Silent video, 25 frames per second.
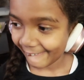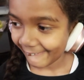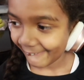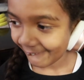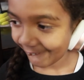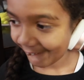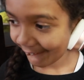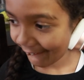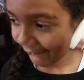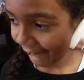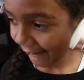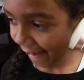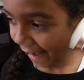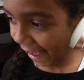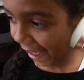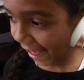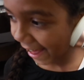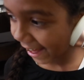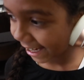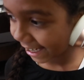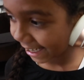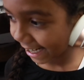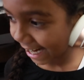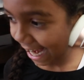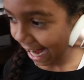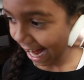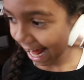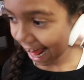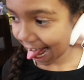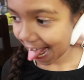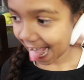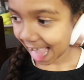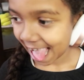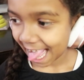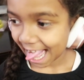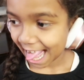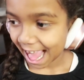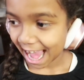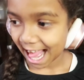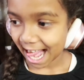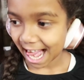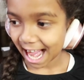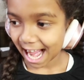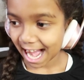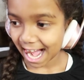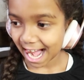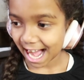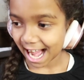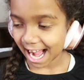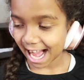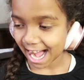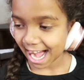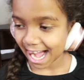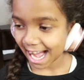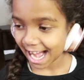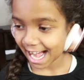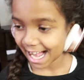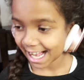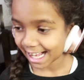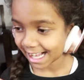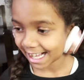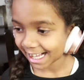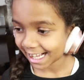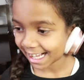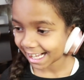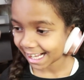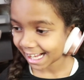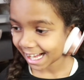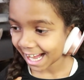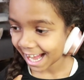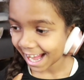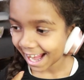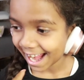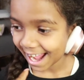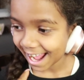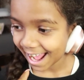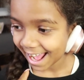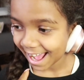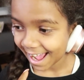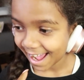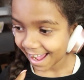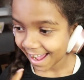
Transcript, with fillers: Okay, Aaliyah spoke. What are you gonna do without that?